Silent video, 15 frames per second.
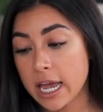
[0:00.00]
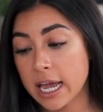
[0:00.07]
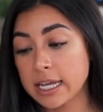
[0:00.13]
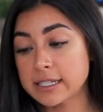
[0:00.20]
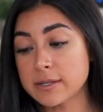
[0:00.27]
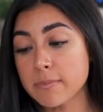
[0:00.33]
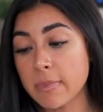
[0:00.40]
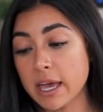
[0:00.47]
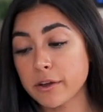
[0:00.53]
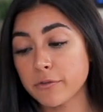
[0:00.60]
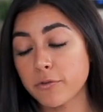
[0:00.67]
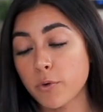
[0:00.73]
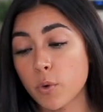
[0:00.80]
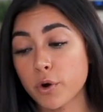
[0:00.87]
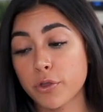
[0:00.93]
It's meant
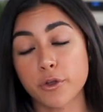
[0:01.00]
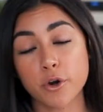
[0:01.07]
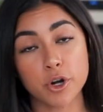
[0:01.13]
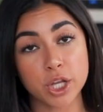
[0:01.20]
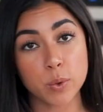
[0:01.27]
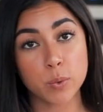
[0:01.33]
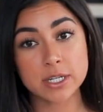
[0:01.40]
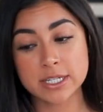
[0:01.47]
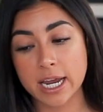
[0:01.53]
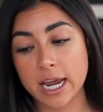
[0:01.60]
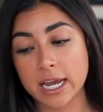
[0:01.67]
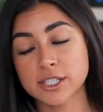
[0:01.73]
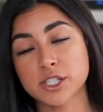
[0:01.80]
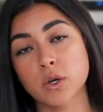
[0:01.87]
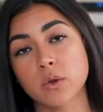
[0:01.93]
for thirty-one
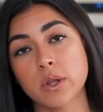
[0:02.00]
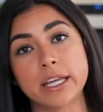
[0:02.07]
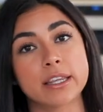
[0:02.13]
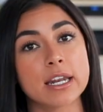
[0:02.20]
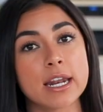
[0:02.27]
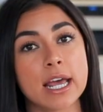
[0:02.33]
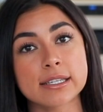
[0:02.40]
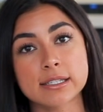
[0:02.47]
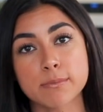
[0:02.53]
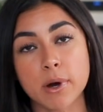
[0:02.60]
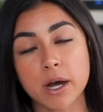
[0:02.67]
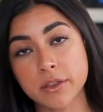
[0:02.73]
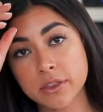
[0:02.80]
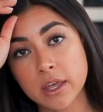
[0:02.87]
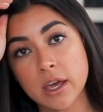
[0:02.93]
days, so like the next
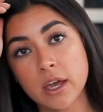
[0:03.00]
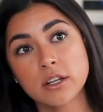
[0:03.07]
month.